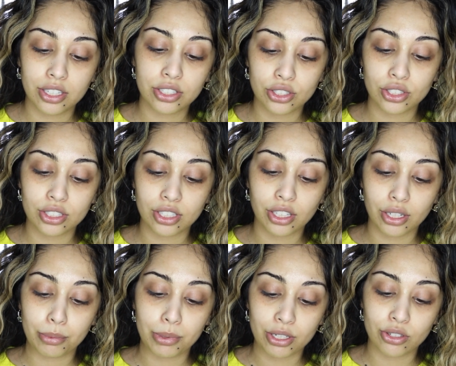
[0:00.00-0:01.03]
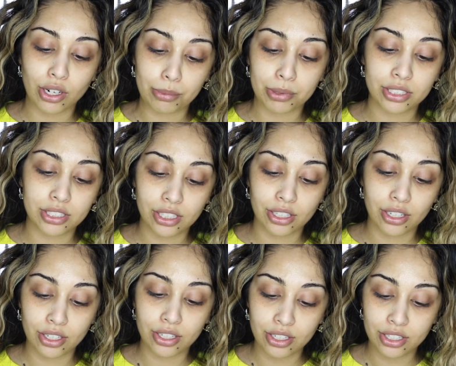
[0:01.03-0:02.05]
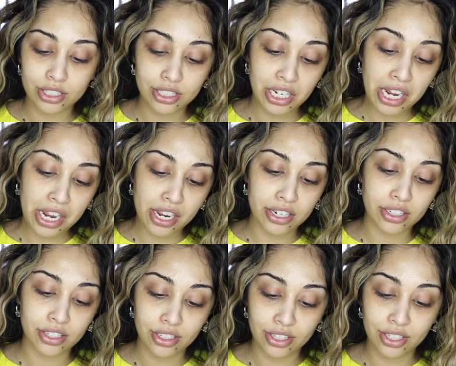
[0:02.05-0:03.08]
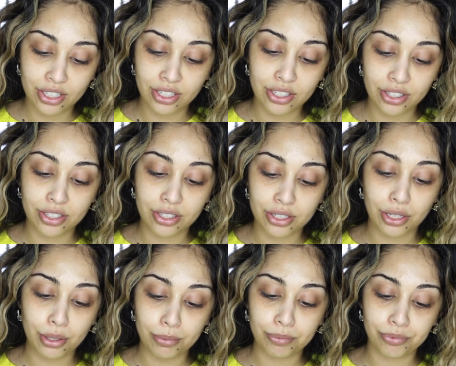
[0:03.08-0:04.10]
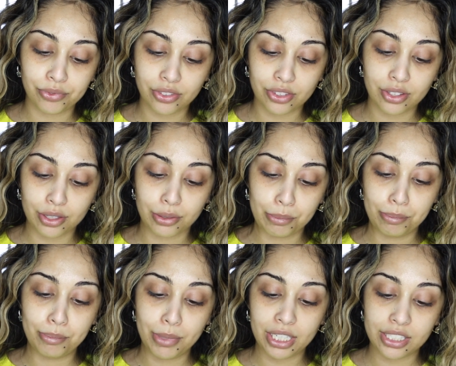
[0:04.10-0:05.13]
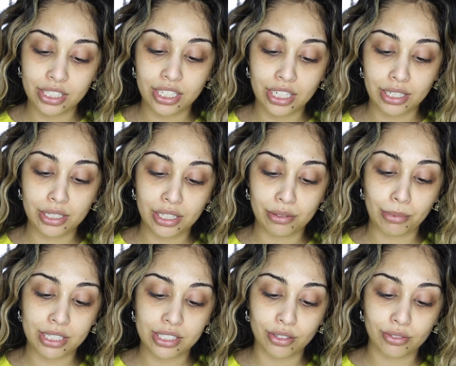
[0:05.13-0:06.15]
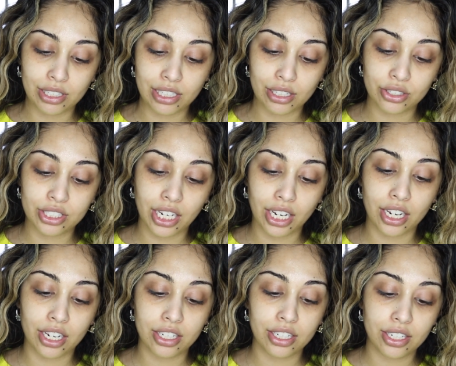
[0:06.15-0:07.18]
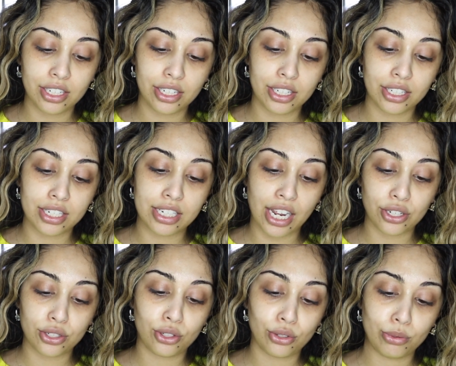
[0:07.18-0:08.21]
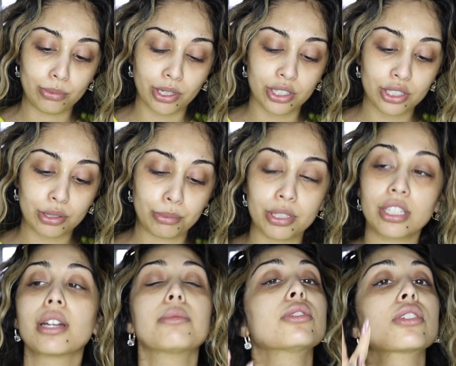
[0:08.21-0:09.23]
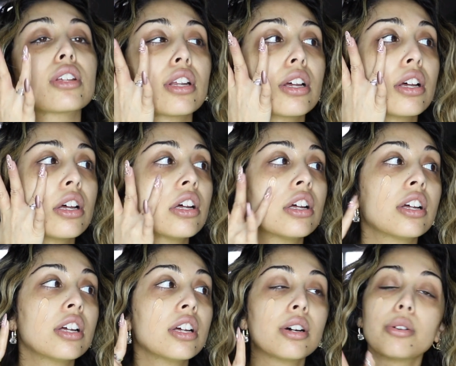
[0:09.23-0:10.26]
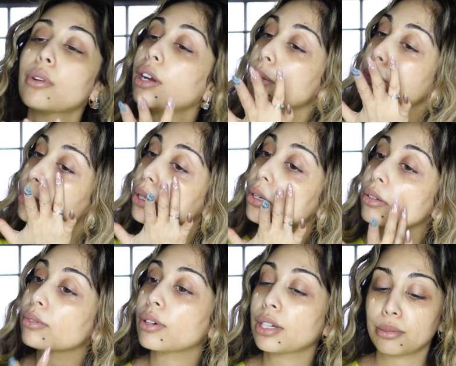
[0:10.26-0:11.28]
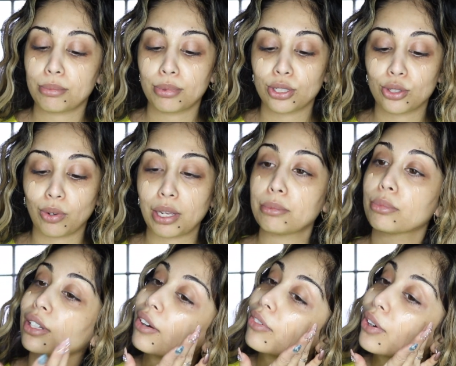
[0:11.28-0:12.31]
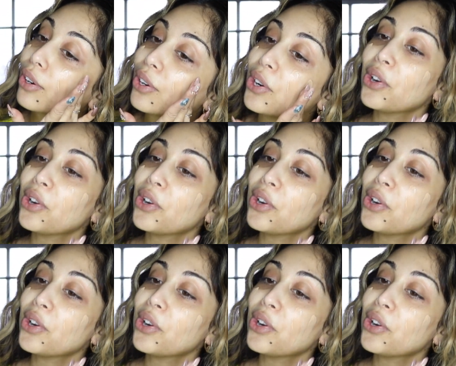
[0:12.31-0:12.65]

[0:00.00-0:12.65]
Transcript: Just a little bit of drop. I see the tan. Yep. Mix it in, give myself a little tan. Not too much, but then I'm just gonna wipe, swipe, whatever